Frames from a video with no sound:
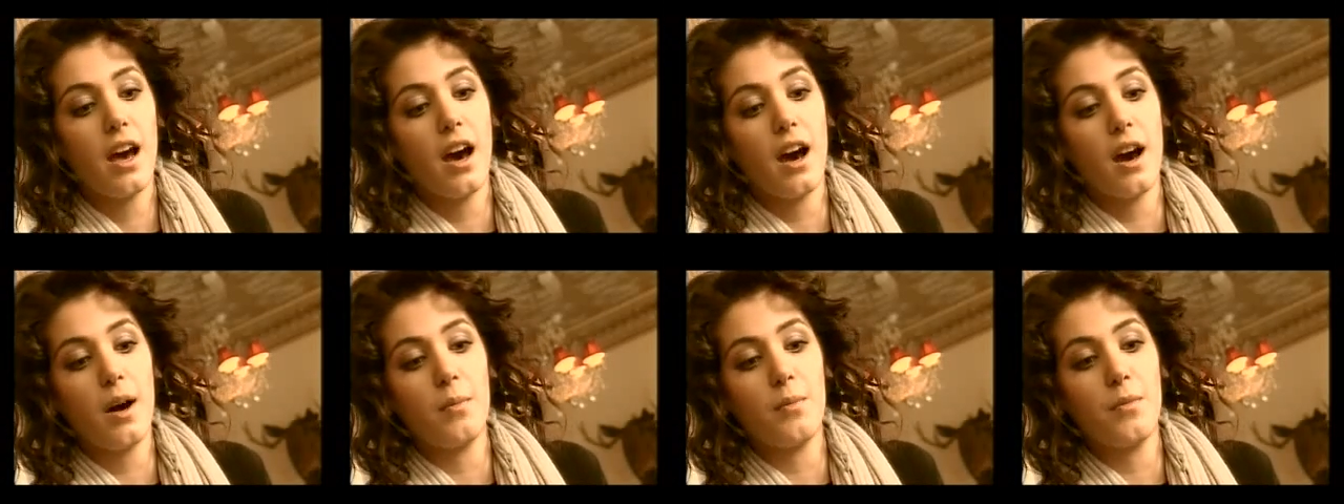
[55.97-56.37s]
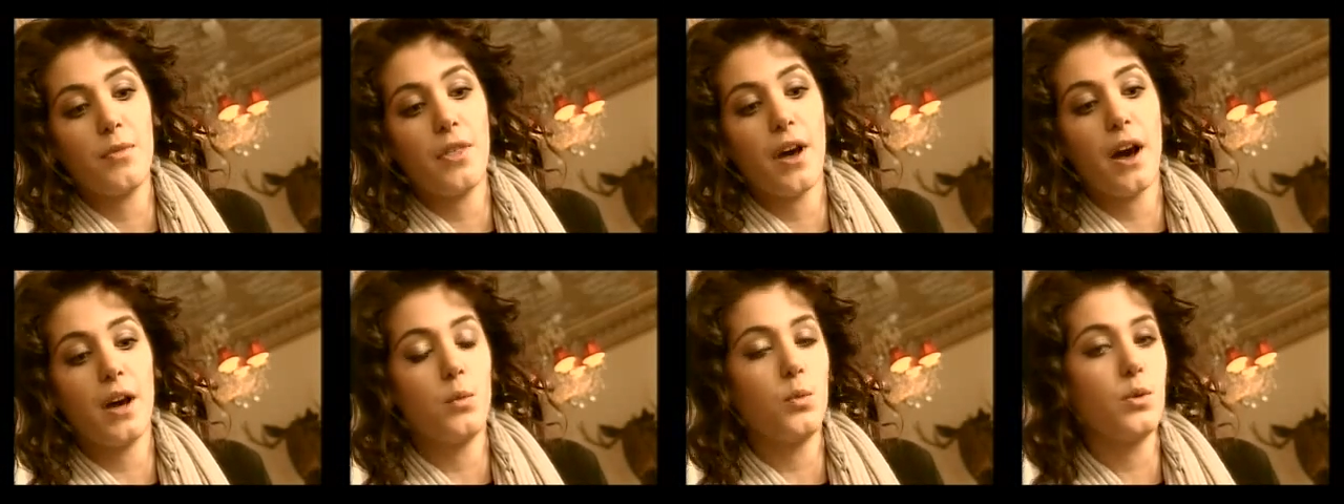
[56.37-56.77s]

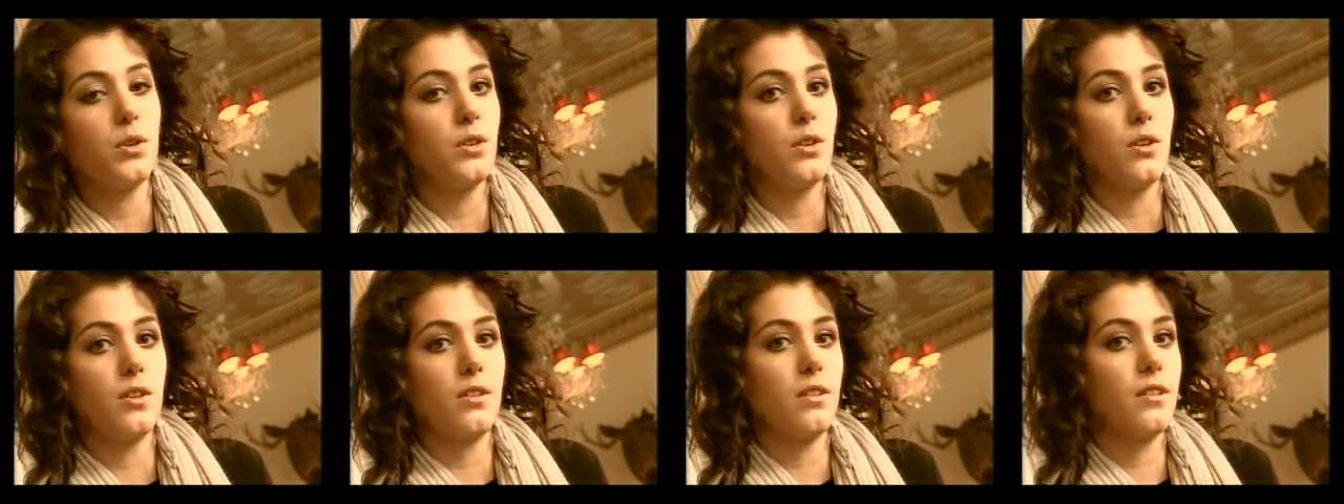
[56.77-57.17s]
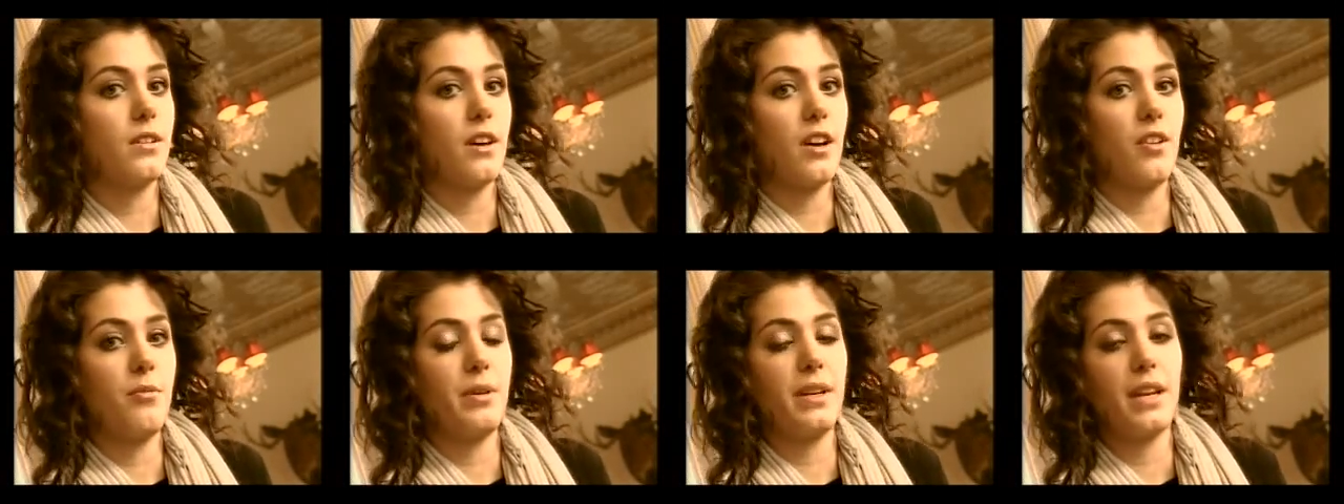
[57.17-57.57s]
that I would not
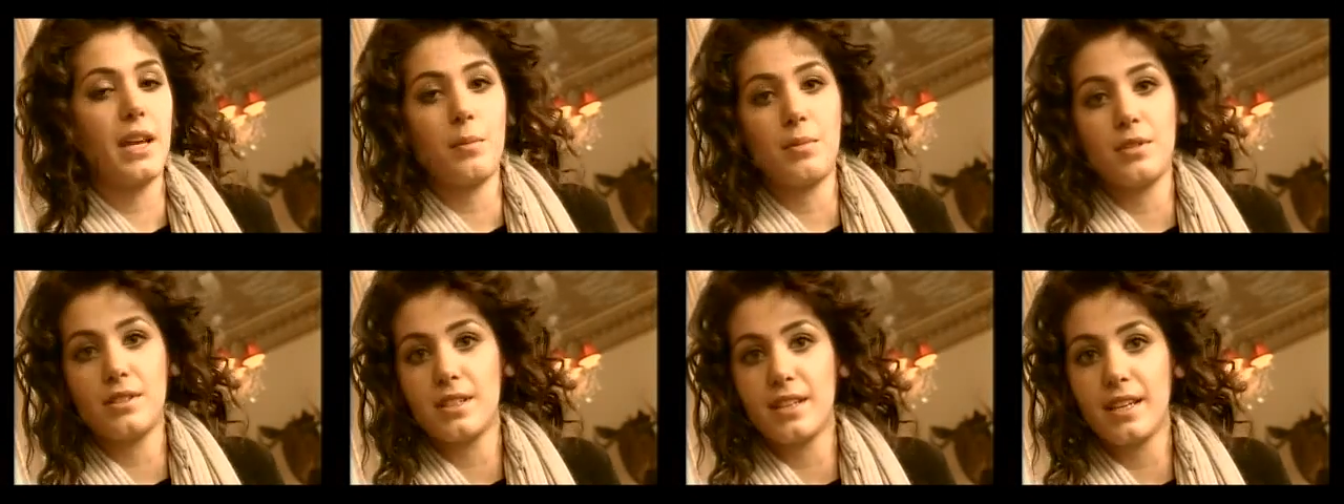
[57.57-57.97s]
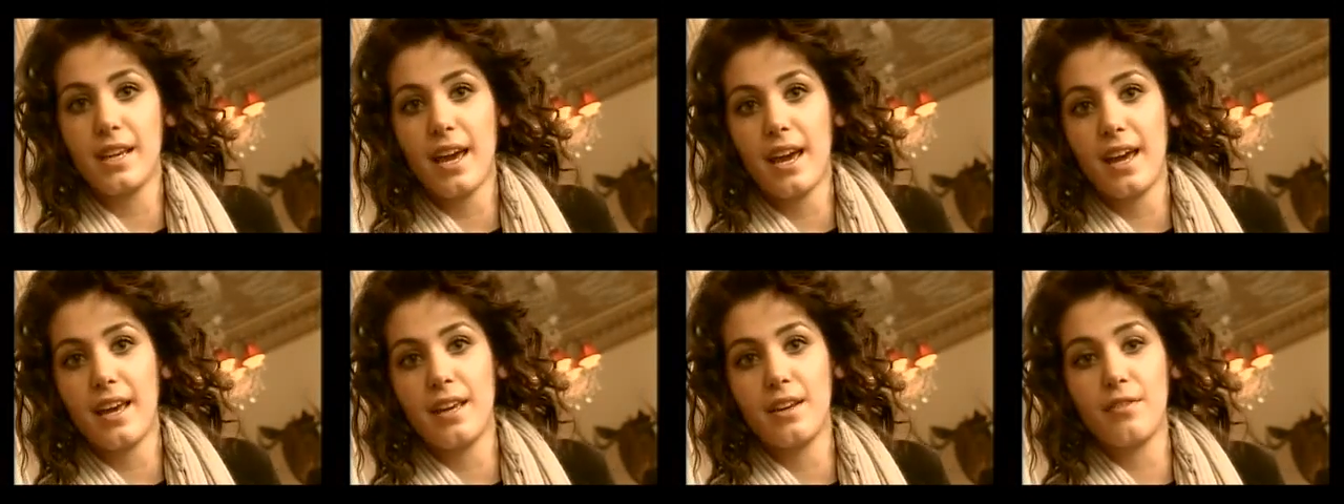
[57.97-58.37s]
have been able to
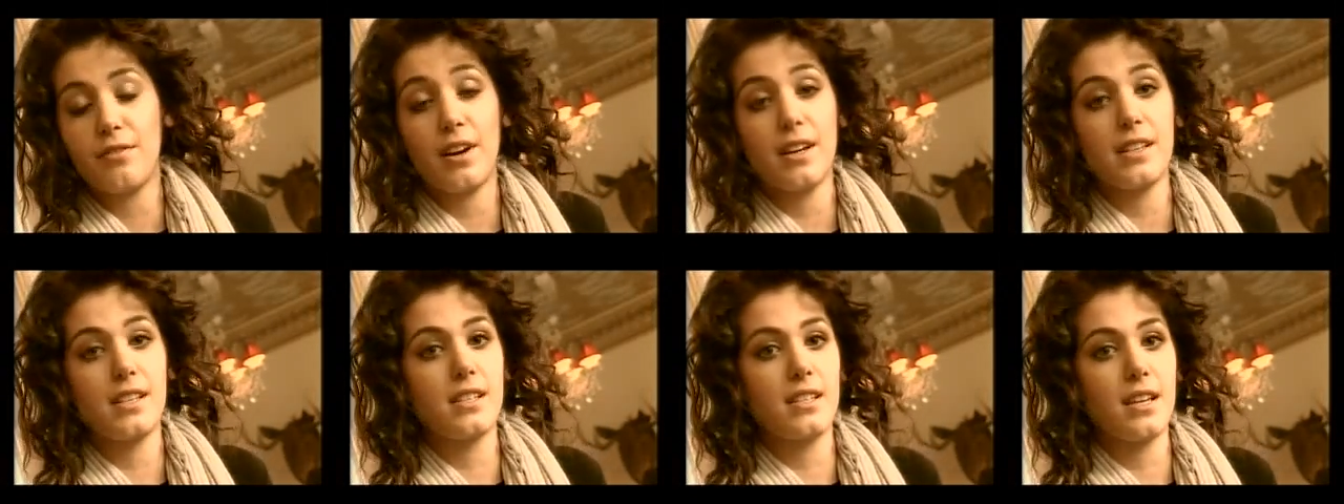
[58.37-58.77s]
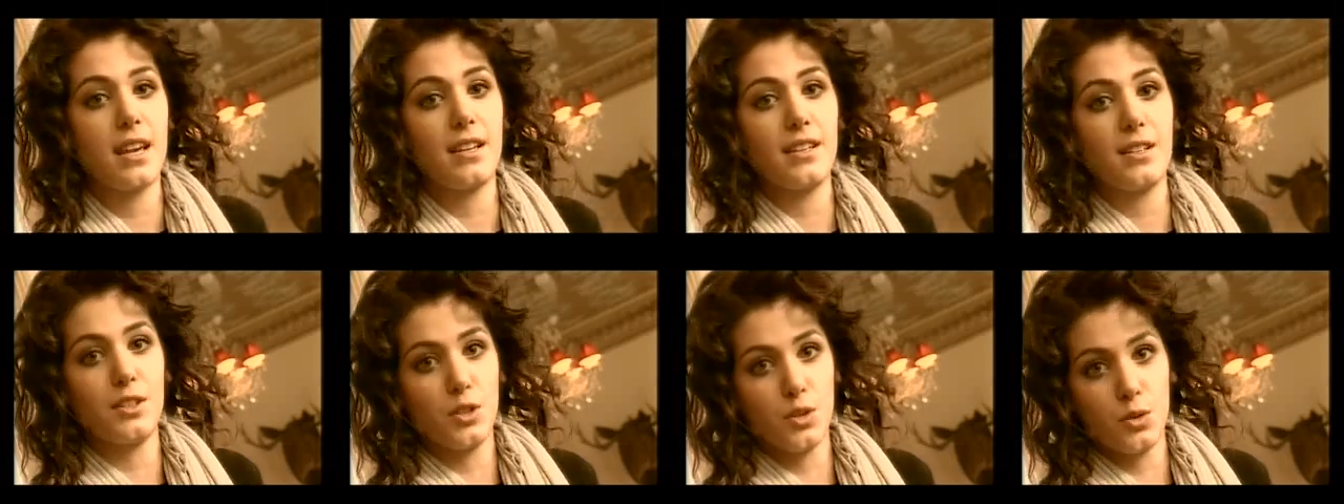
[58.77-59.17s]
get if I'd
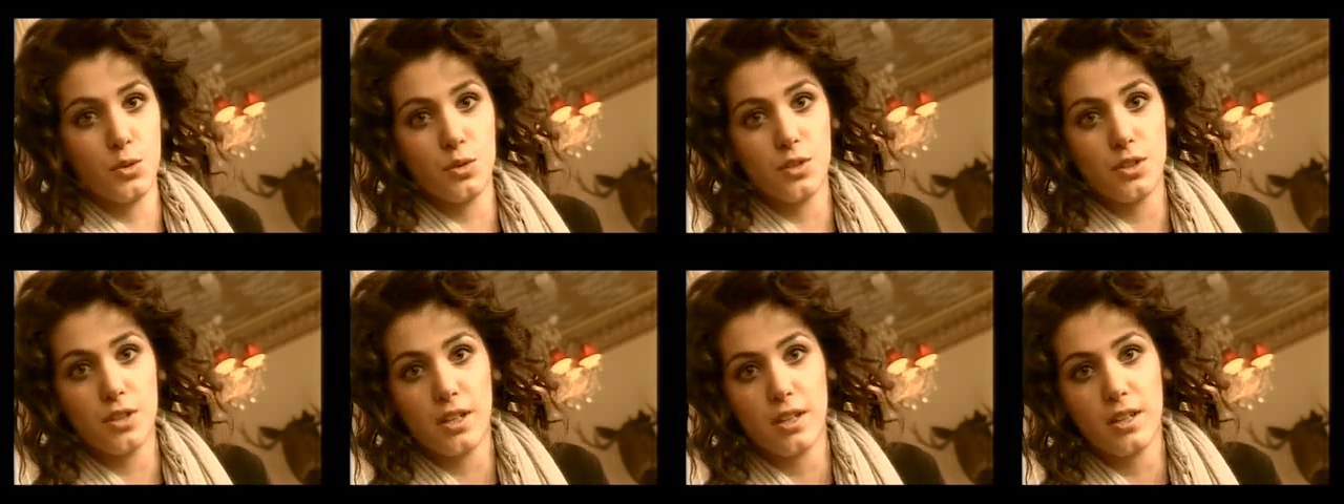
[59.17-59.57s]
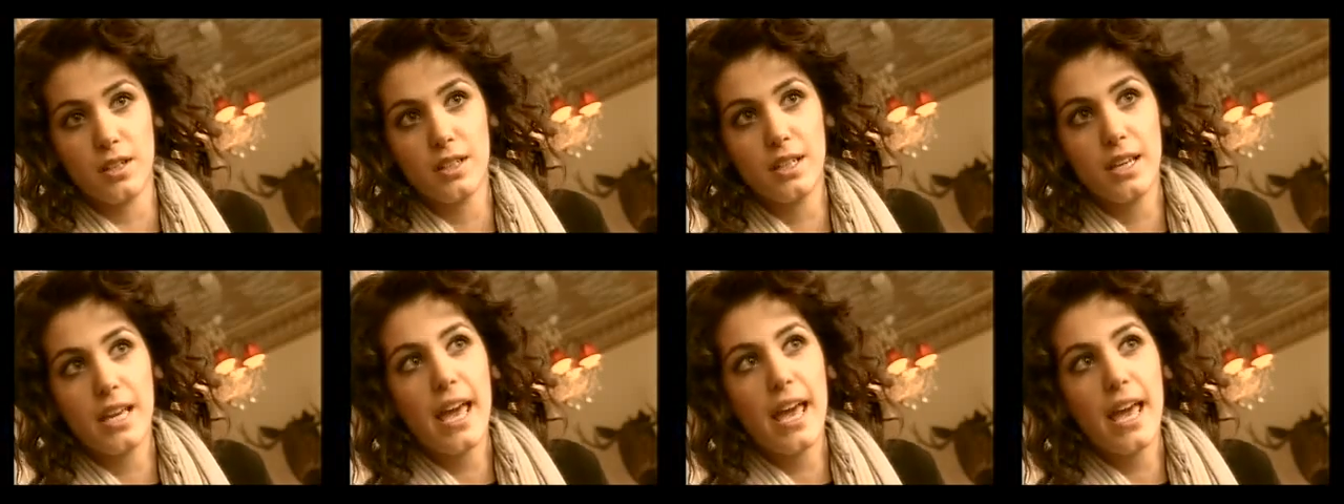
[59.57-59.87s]
stayed in Georgia.